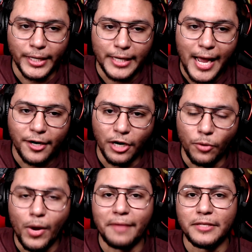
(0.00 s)
I don't know. We'll
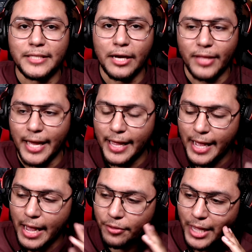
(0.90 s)
have to see how
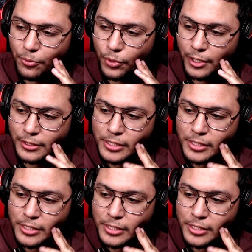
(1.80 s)
that works.